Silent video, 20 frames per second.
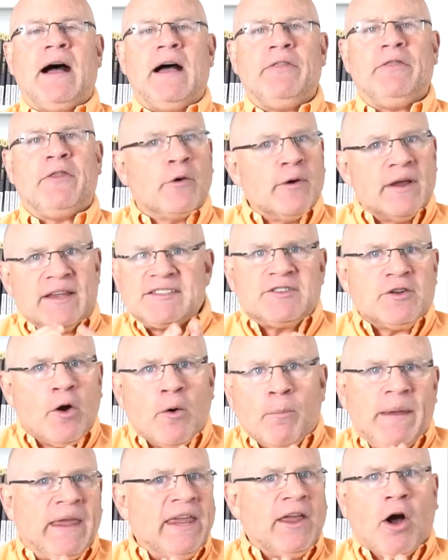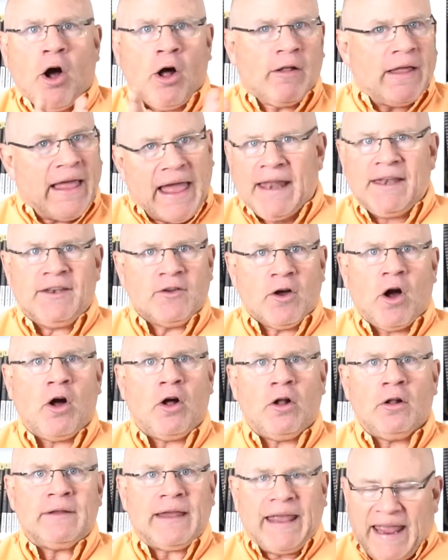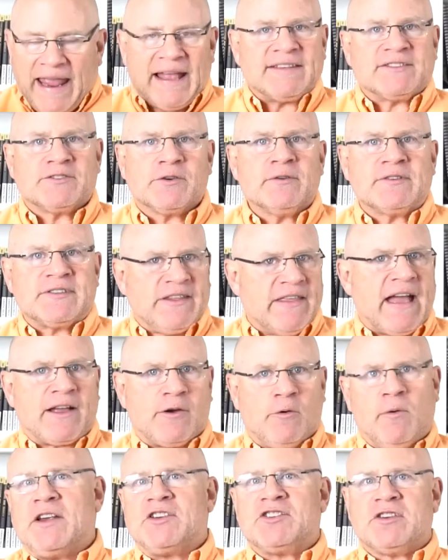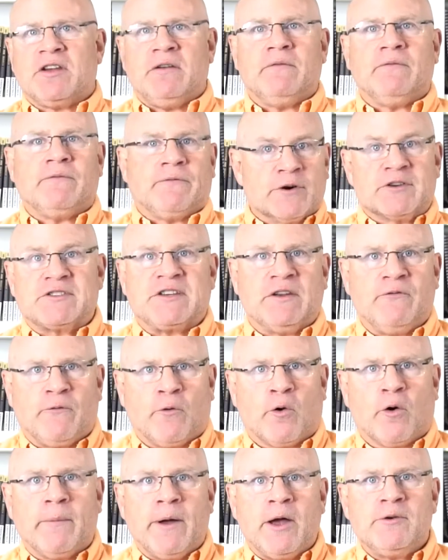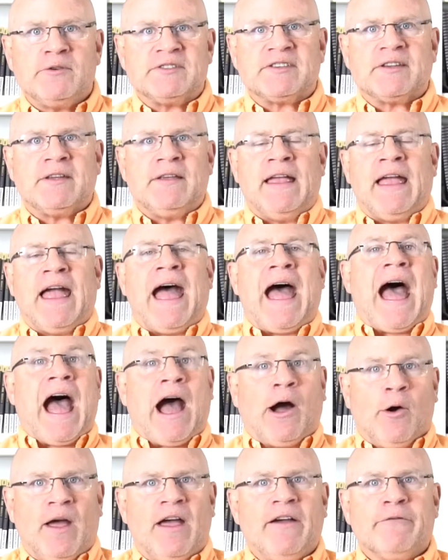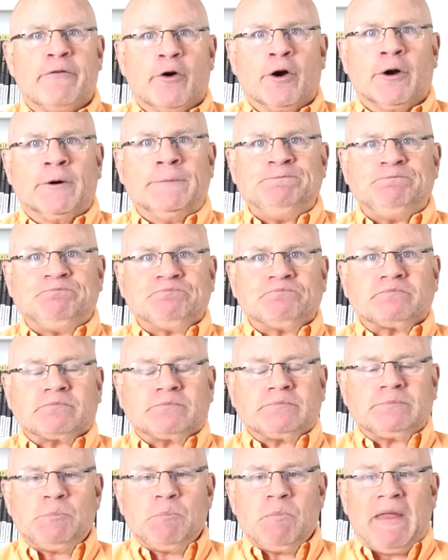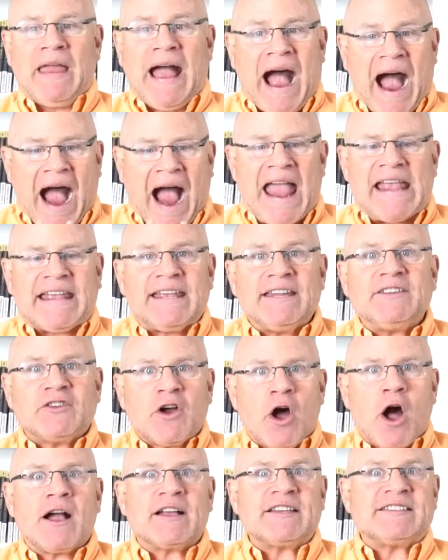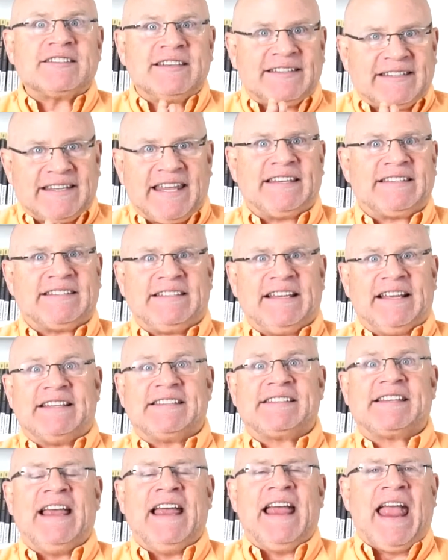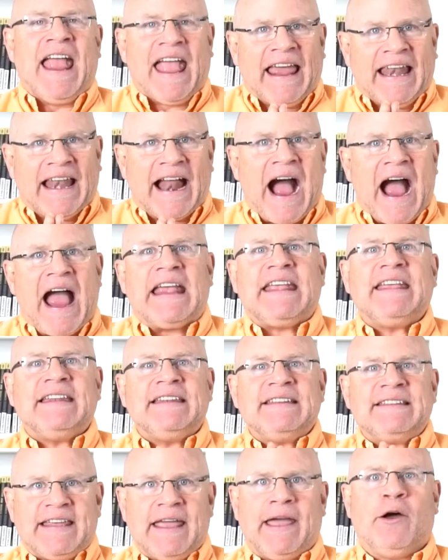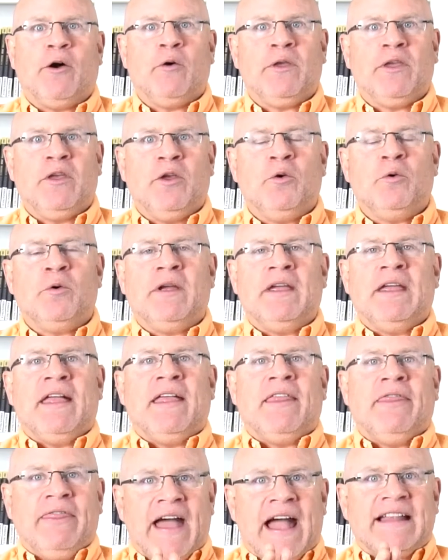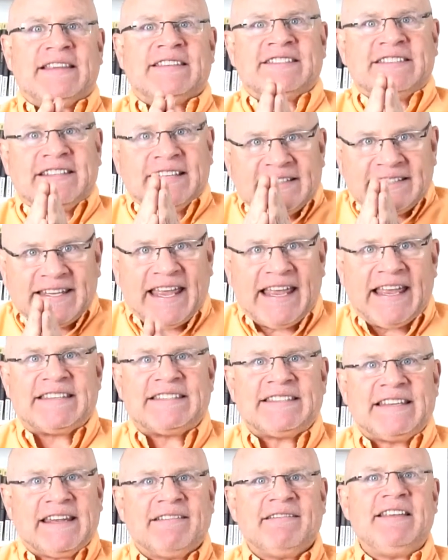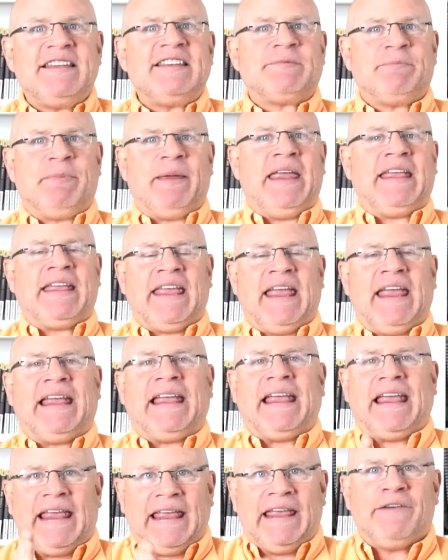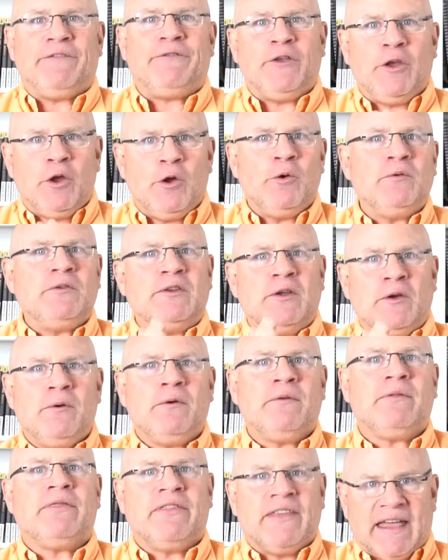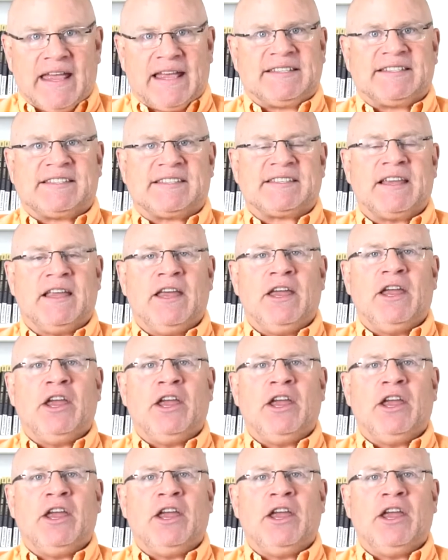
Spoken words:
There is no be-all, end-all answer to that question, first and foremost. However, I can talk statistics and I can tell you that statistically speaking, if you do this,